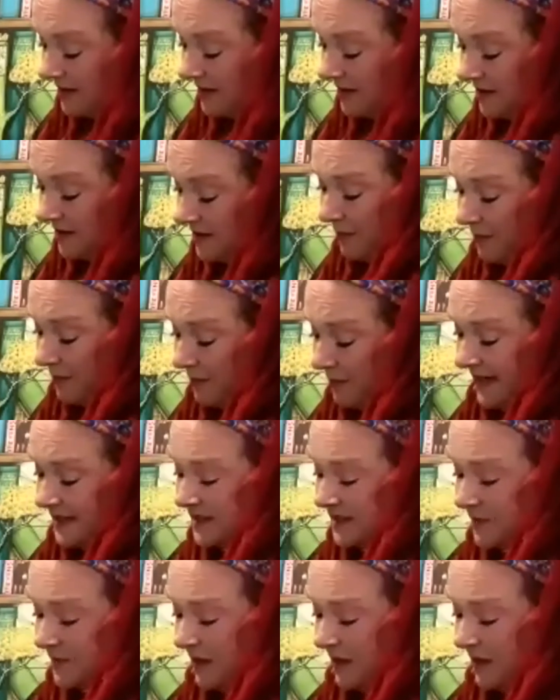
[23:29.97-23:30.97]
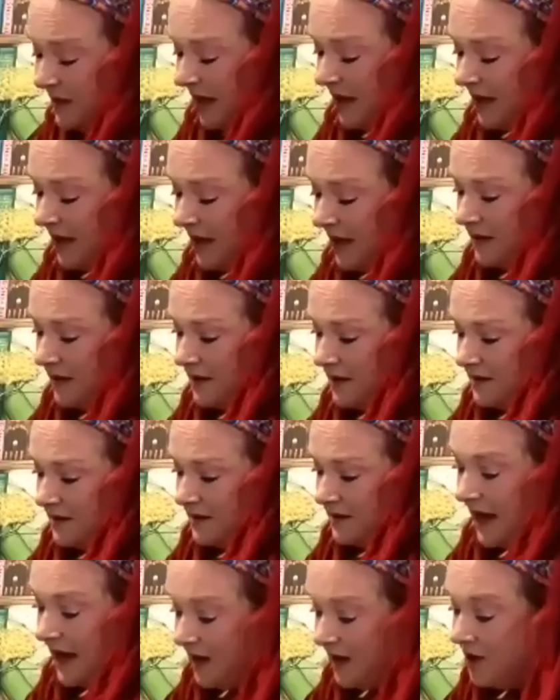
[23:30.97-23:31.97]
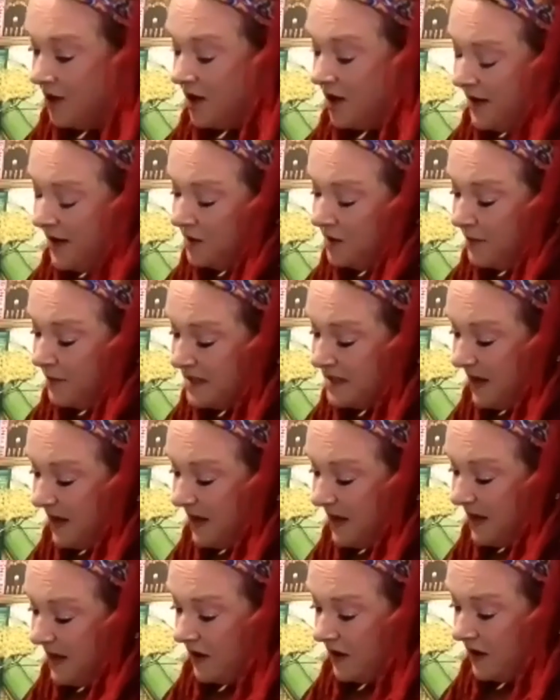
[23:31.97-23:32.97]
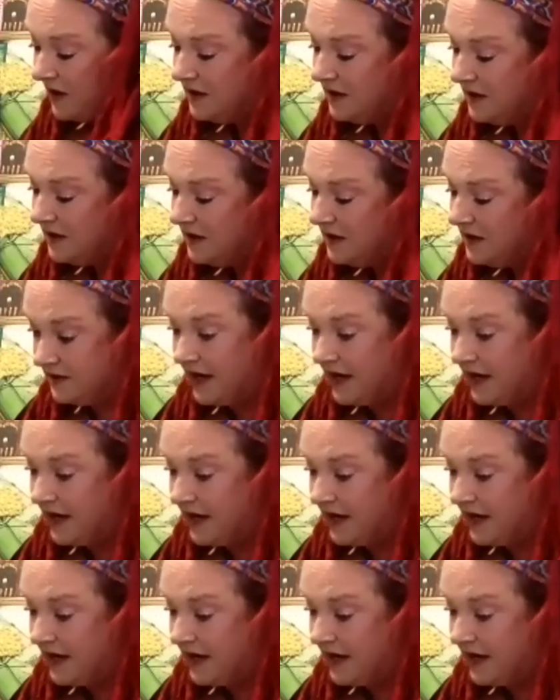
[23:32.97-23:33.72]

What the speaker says: complaining to me. Right, are you going to be in your best behaviour? Right,